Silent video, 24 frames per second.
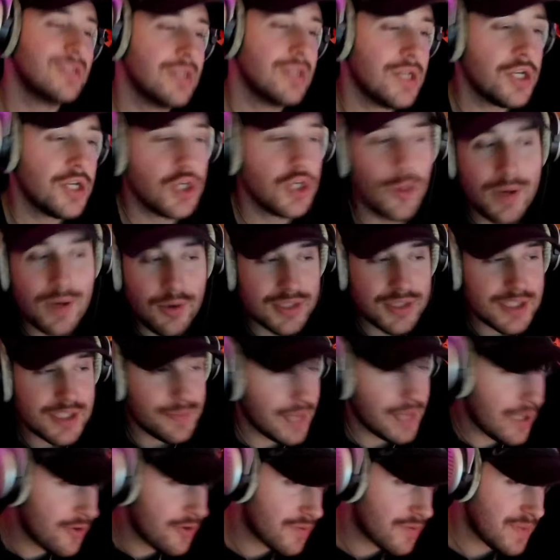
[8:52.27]
Nobody wants to
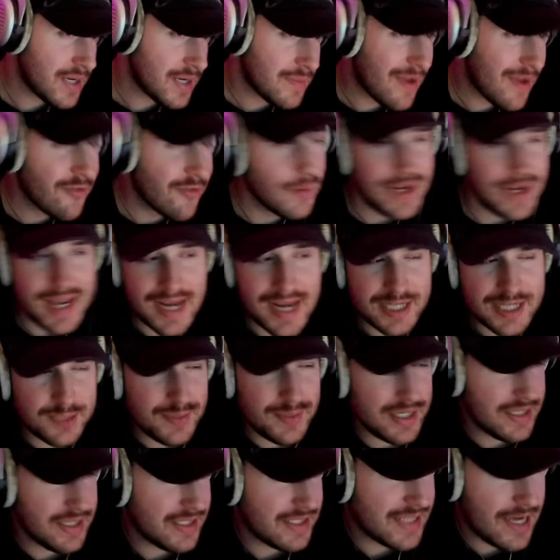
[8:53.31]
play with me. Everybody hates me
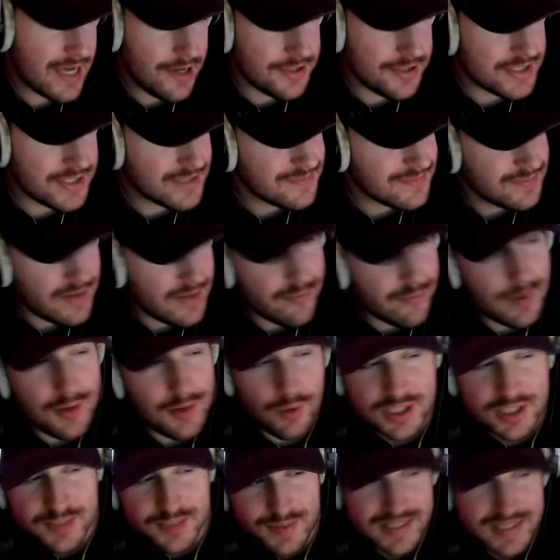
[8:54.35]
in this house. Everybody
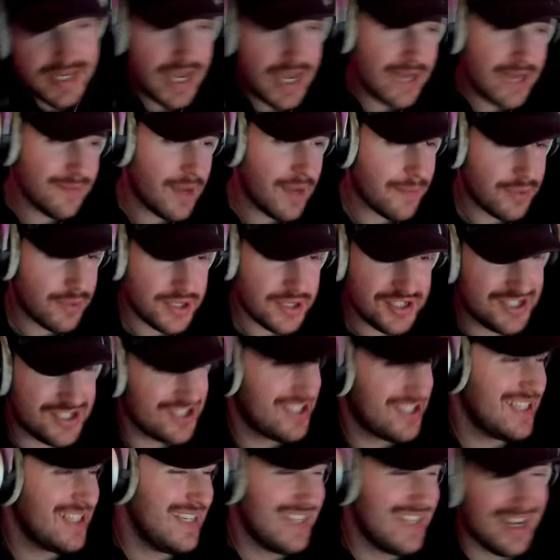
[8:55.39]
wants me dead, I'm pretty sure.
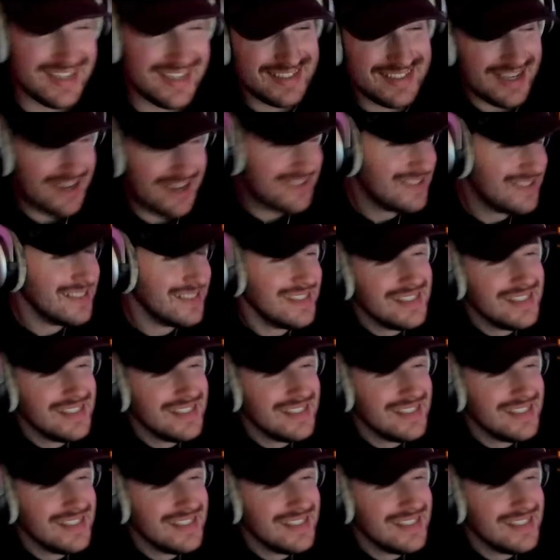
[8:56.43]
No.